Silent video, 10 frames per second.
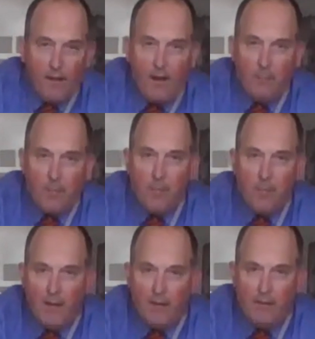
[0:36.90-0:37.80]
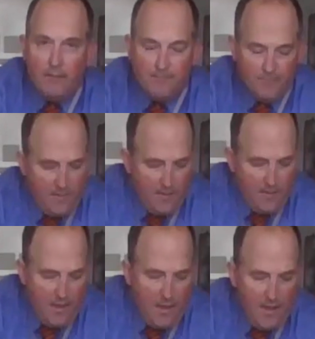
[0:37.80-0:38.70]
copper metal
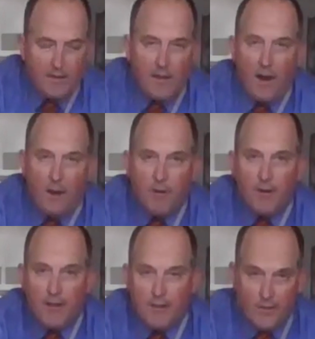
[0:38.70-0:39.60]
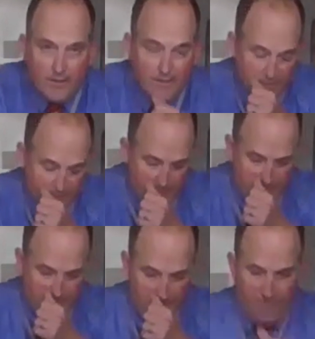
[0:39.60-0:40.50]
and copper nitrate
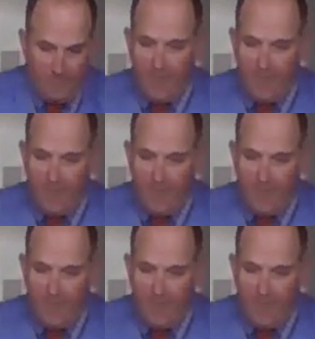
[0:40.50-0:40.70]
solution.